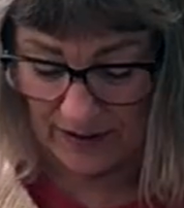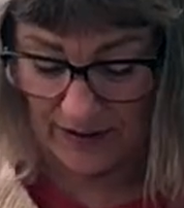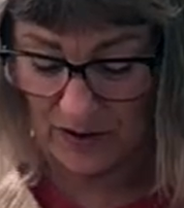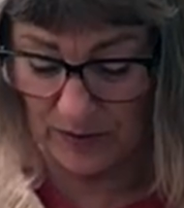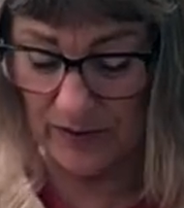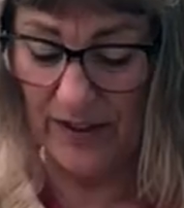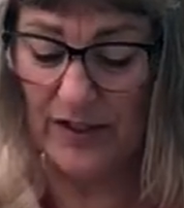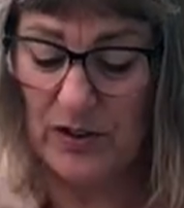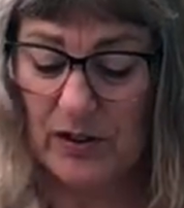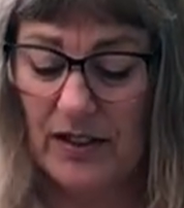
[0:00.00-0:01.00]
So
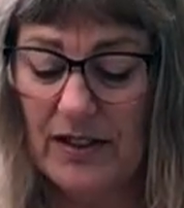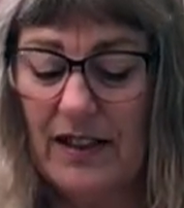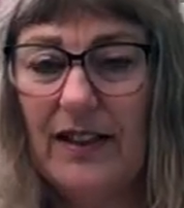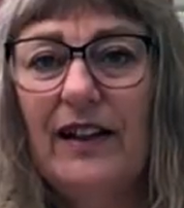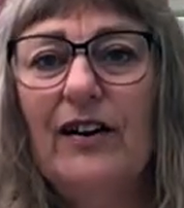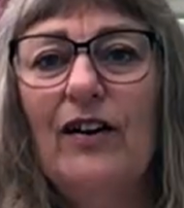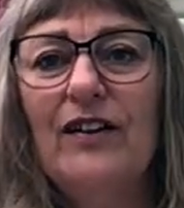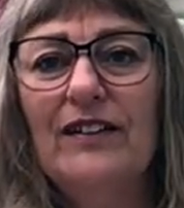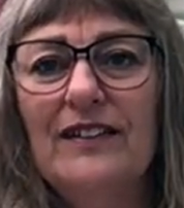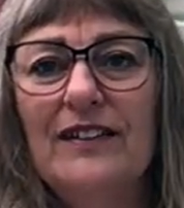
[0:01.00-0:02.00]
as you can see, they
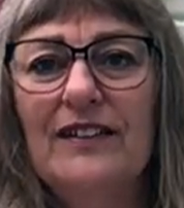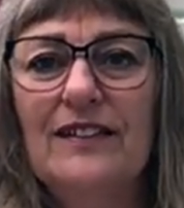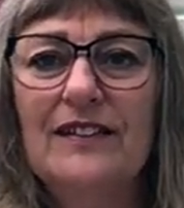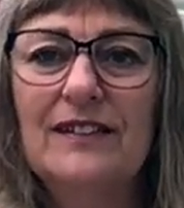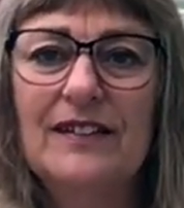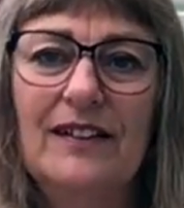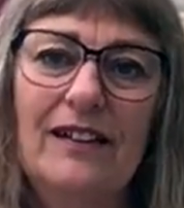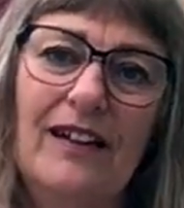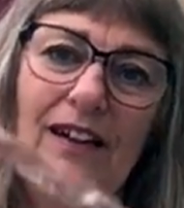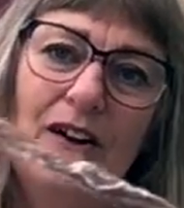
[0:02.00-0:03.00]
are
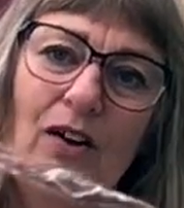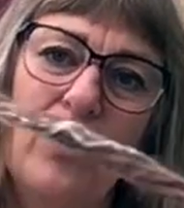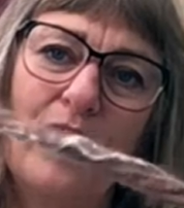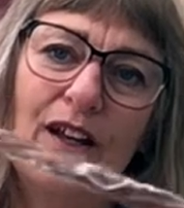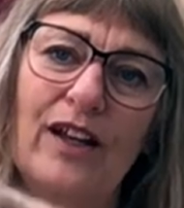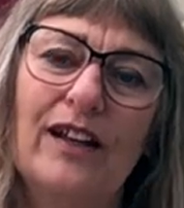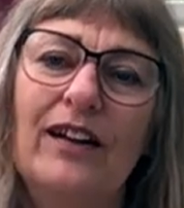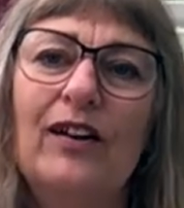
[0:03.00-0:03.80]
long